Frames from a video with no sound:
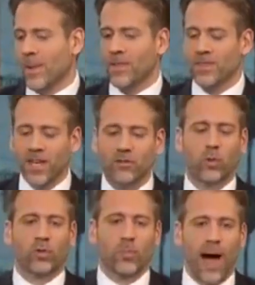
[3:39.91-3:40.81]
This
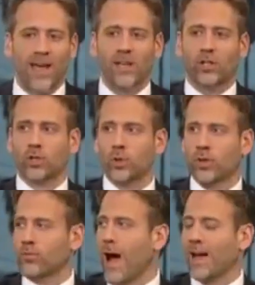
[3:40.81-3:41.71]
was my issue with the
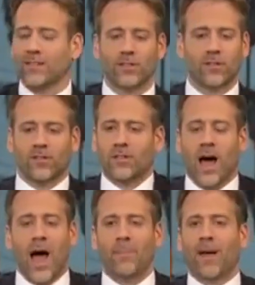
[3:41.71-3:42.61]
Rockets. I'm
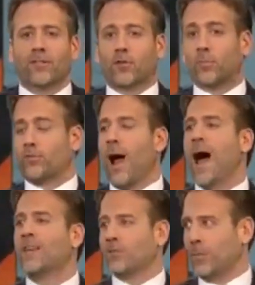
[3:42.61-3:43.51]
not
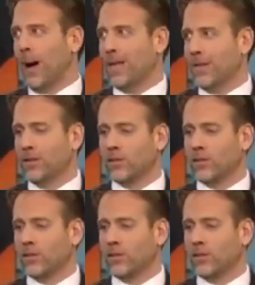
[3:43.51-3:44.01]
surprised by this.